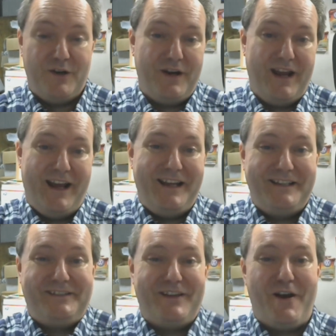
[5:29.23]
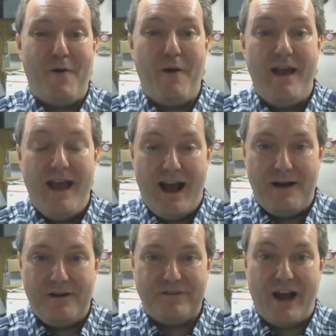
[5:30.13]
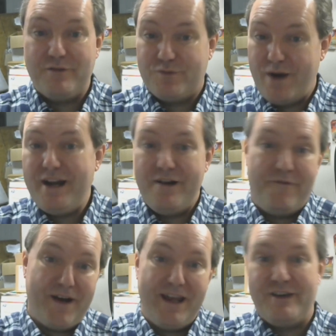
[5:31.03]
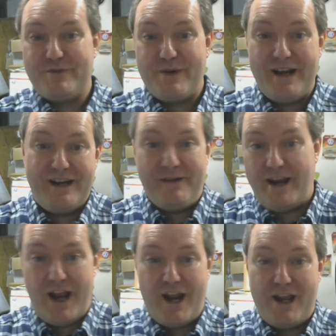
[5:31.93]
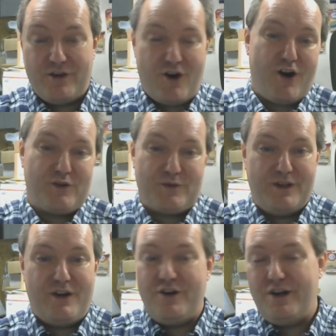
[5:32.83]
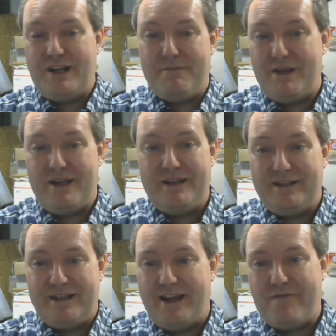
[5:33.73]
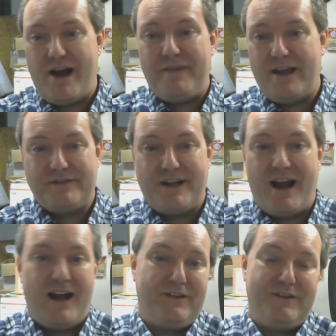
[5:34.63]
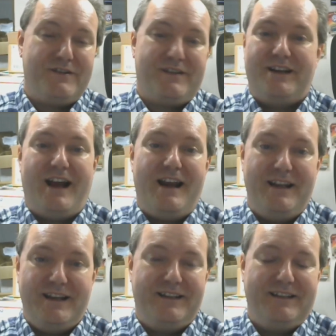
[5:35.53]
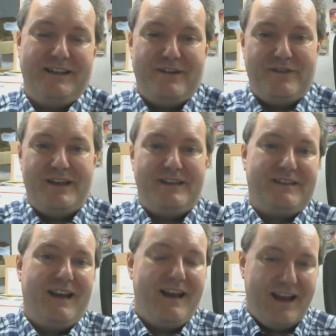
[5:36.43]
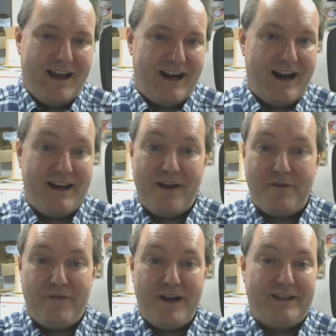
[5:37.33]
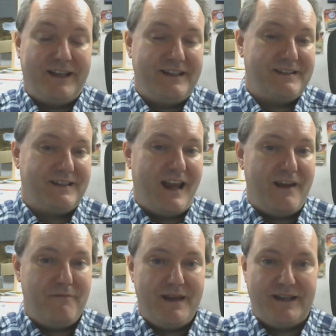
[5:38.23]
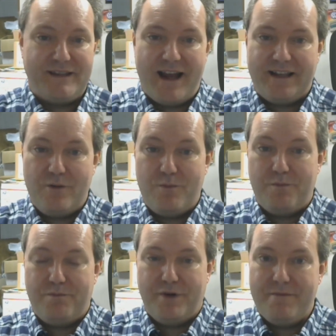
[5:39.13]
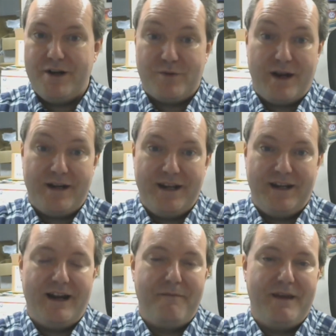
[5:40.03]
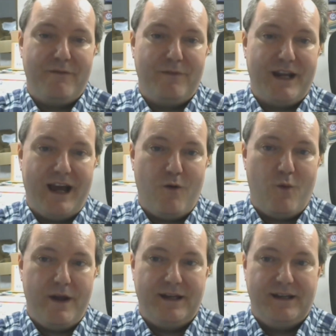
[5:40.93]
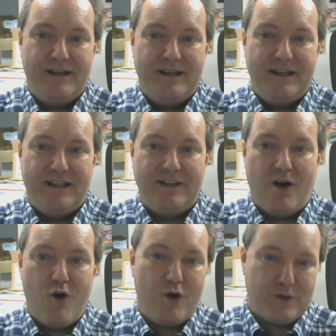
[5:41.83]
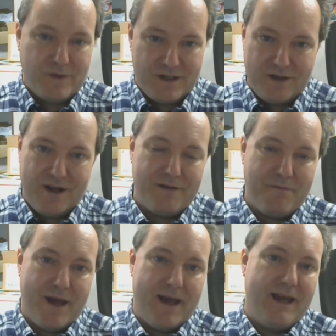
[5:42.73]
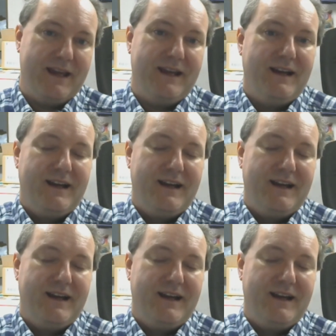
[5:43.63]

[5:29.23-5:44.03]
Okay, so I was ready to fight. I was ready to hey, the car's, you're going to give me $5,000 and I need, this. And I didn't have to fight. They just gave me exactly pretty much what I needed. I mean, we kind of went in the hole because we still had to pay